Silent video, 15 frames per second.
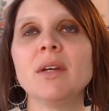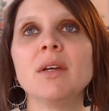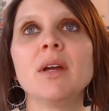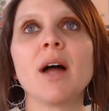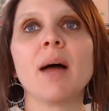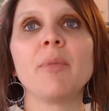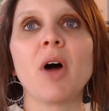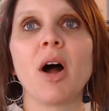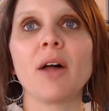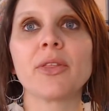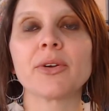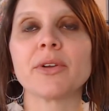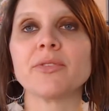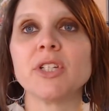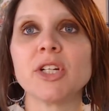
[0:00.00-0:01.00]
I'm the
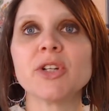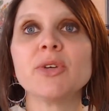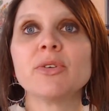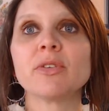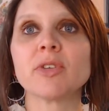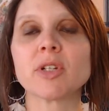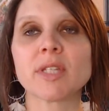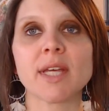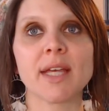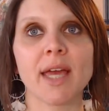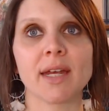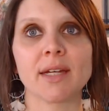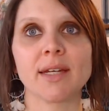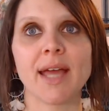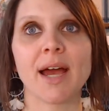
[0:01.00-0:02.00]
author of Dear Universe, I
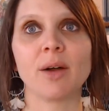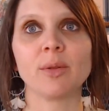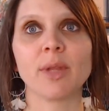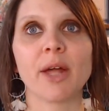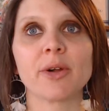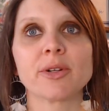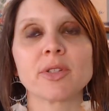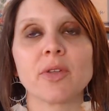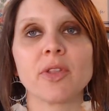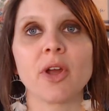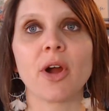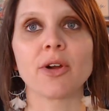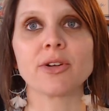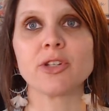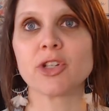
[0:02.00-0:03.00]
Get It Now, Letters on the
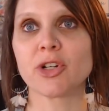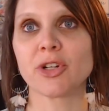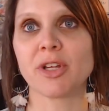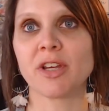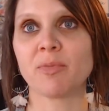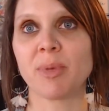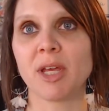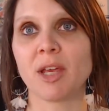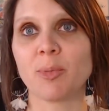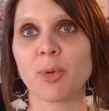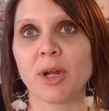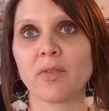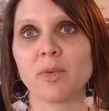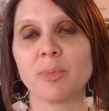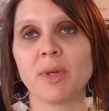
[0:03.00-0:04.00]
Art and Journey of Being
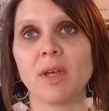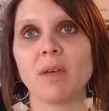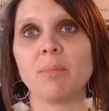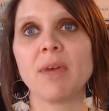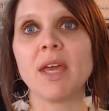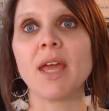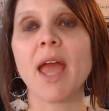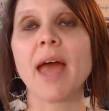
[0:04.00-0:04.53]
Brave and Being Me.